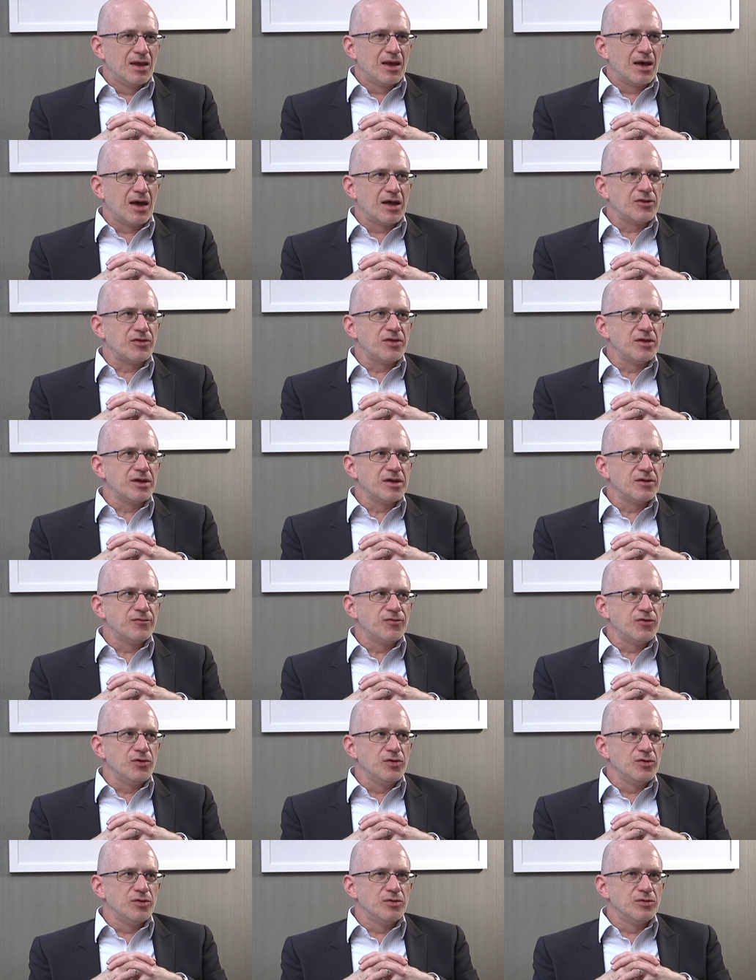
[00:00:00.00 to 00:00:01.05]
I think if
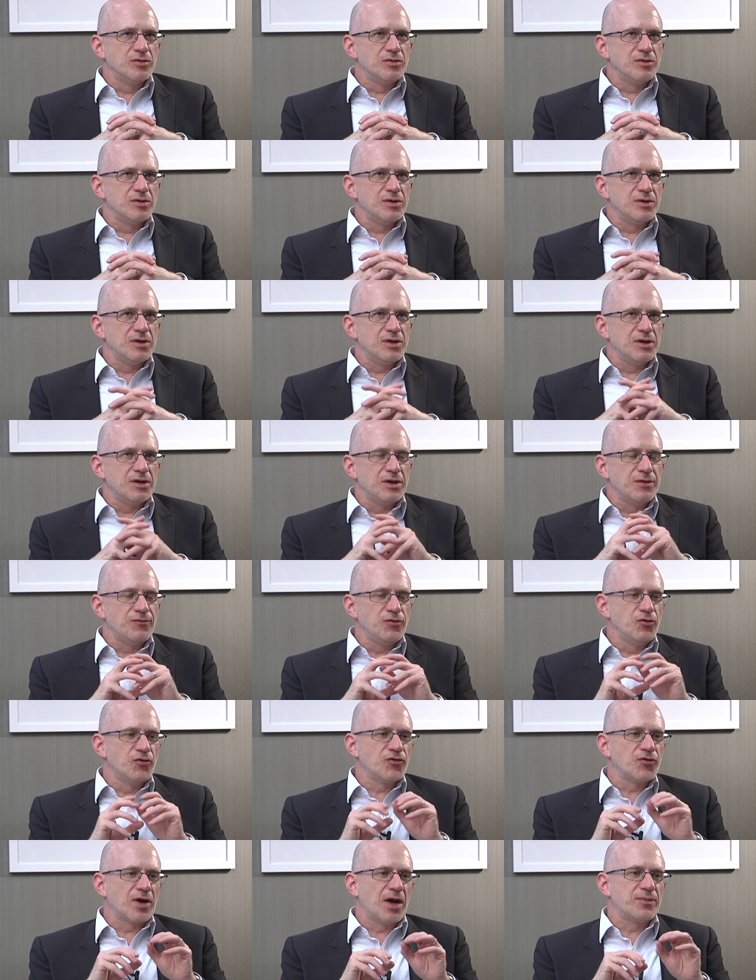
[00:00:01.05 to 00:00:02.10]
you if
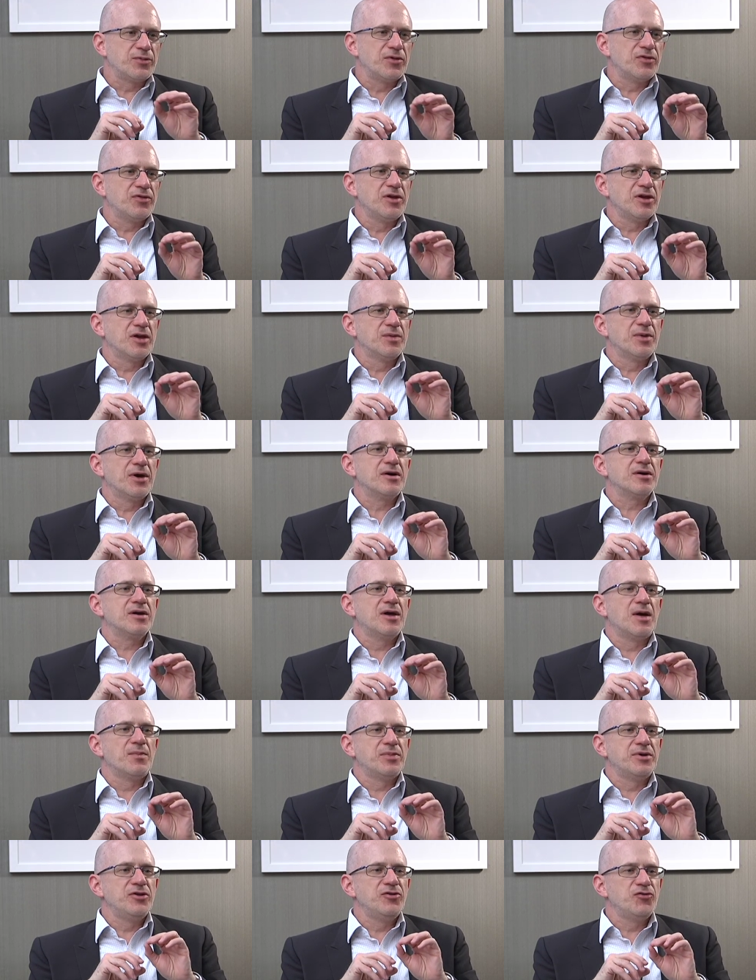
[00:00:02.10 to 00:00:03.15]
you stop to think about
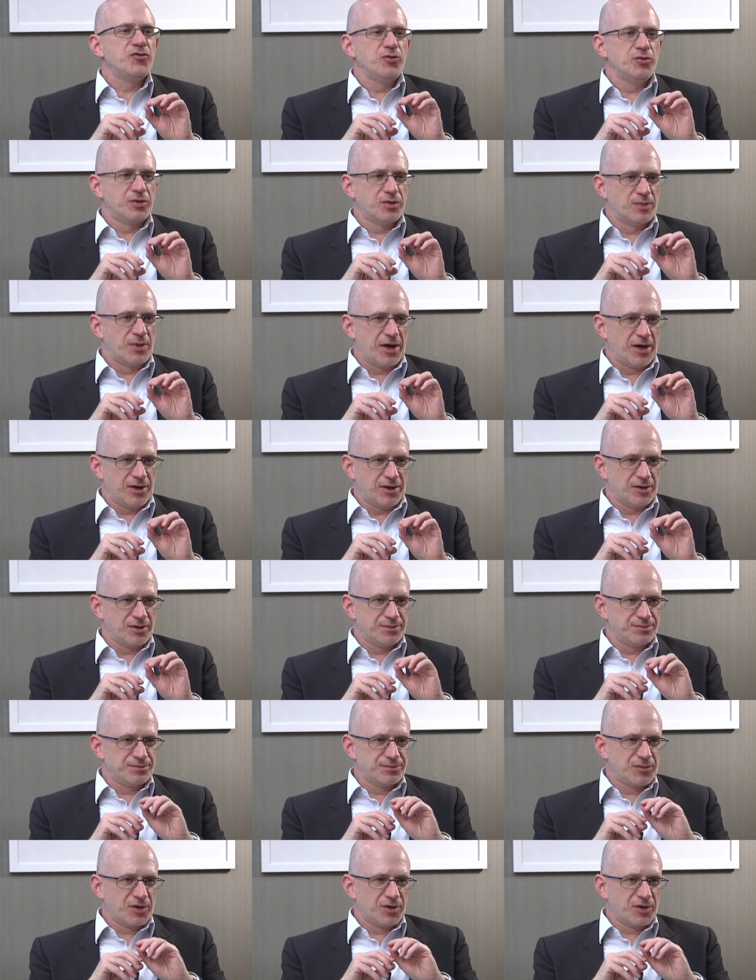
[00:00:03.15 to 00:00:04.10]
companies you admire,